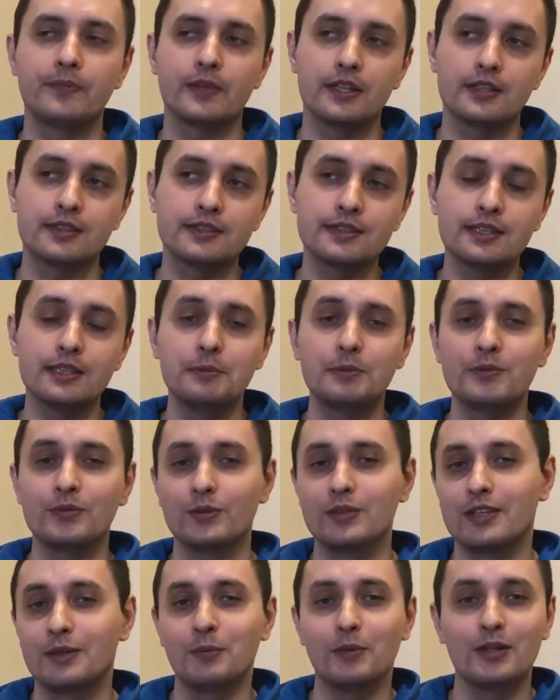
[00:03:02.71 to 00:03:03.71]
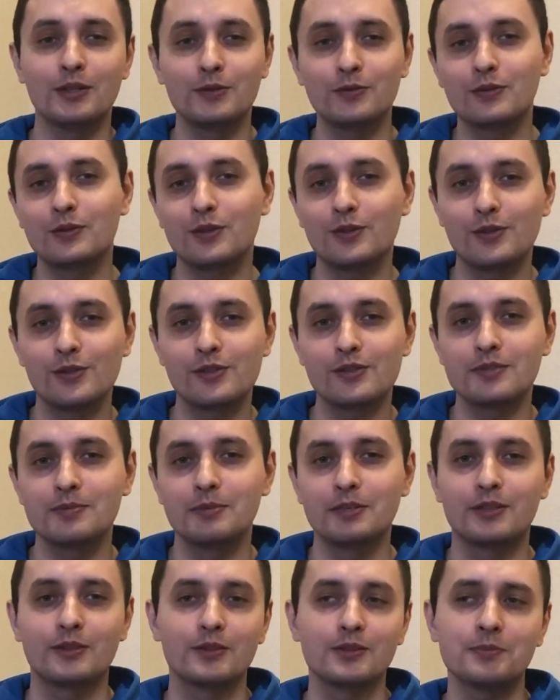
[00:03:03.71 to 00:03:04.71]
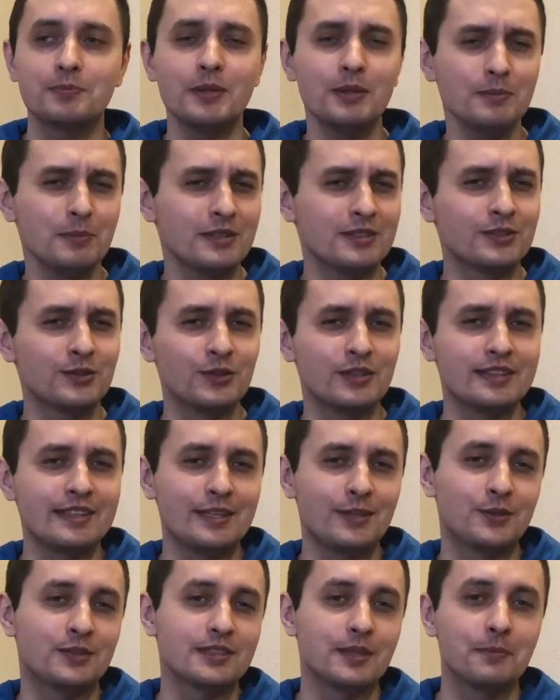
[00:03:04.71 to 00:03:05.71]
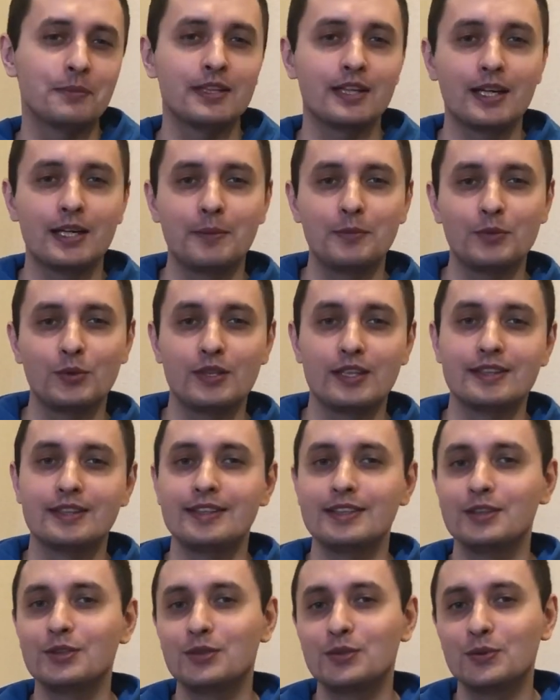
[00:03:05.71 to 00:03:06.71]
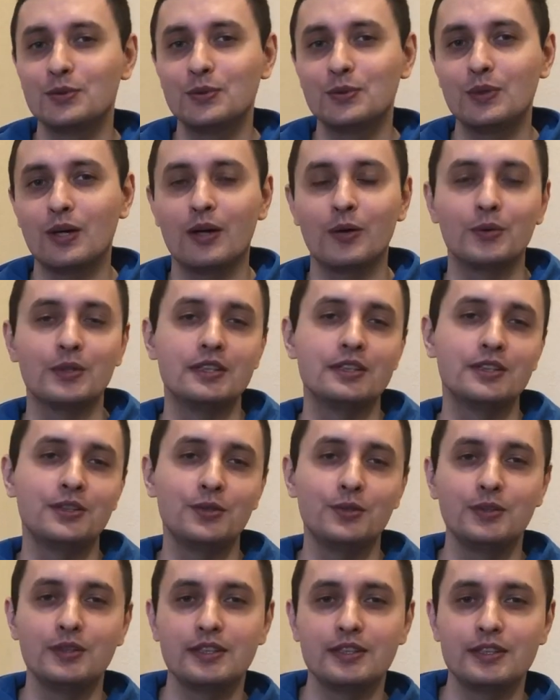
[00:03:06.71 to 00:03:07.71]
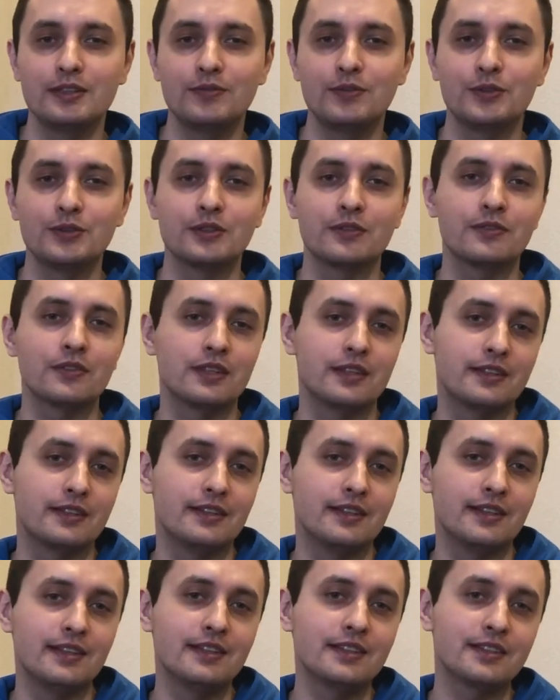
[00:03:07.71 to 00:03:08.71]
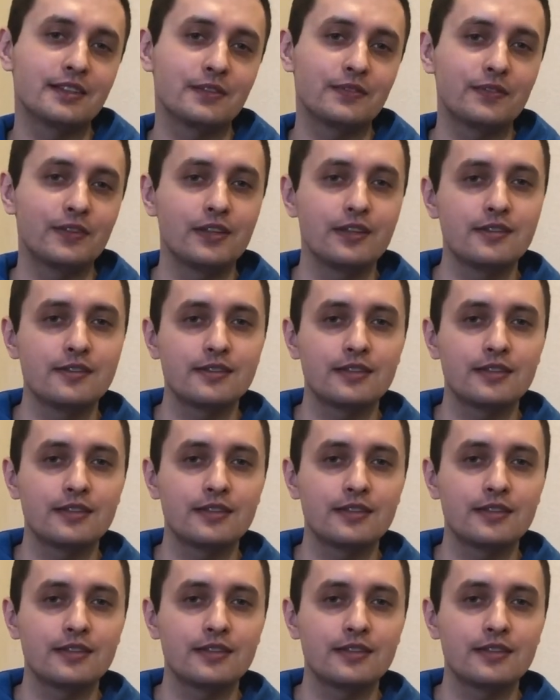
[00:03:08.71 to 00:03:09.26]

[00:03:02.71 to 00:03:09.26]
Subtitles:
Except for day one, of course, because probably it's gonna take you some time to get into our intuitive, user-friendly interface.